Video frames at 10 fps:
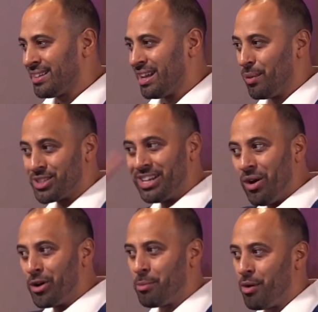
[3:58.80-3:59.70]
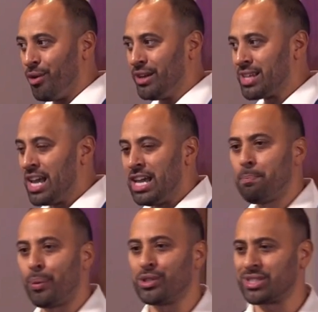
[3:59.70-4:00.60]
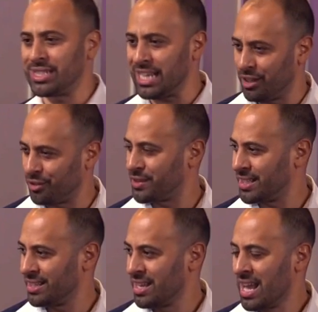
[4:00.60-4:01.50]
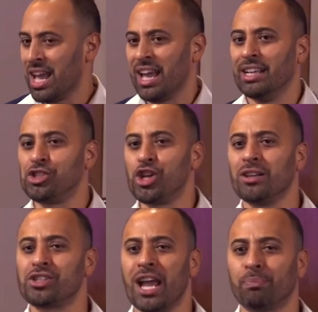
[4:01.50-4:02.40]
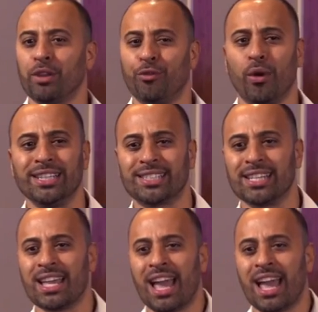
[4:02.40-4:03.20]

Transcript: It wasn't an audible voice. He perceived. John chapter 4, he says